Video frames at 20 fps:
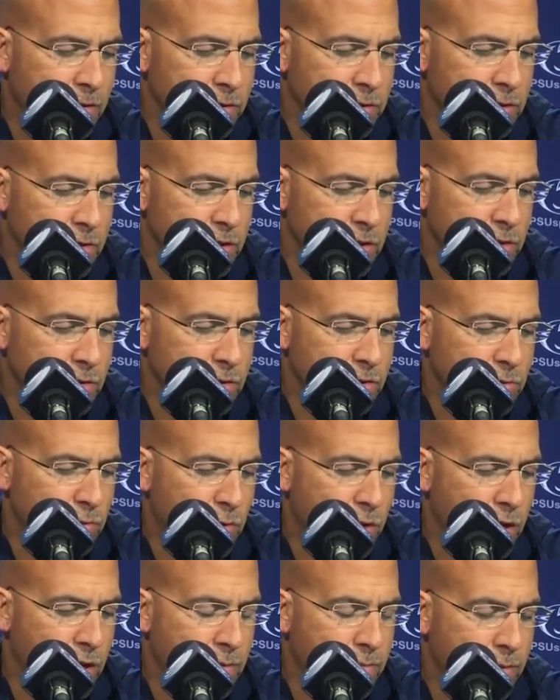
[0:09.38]
is
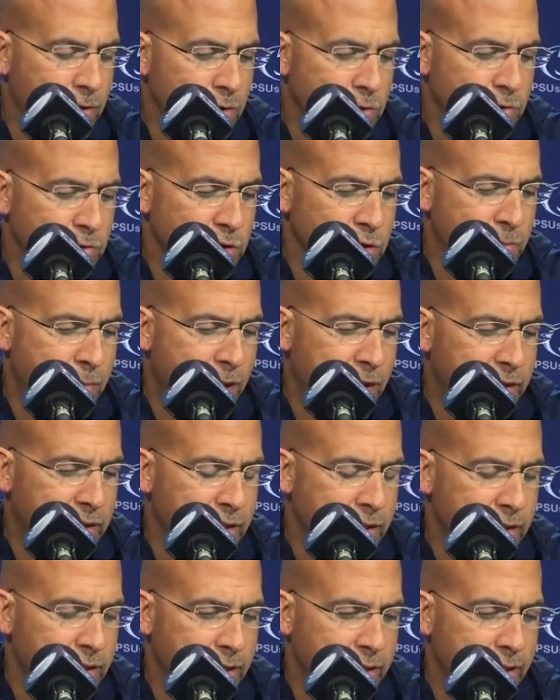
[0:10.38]
one of the most
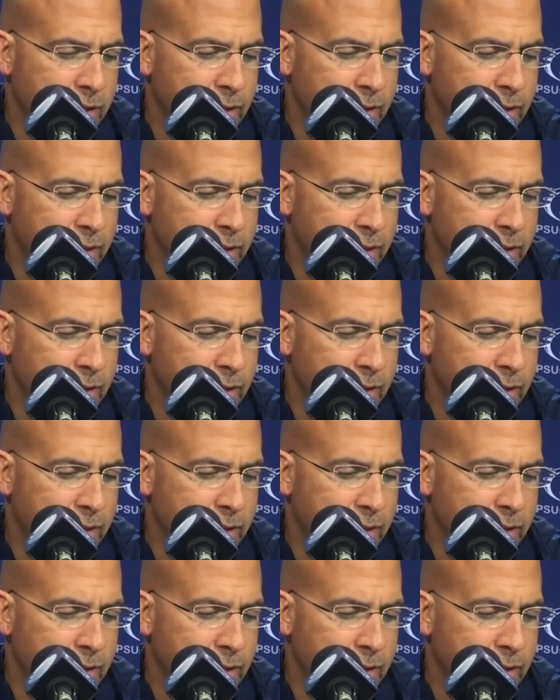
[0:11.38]
respected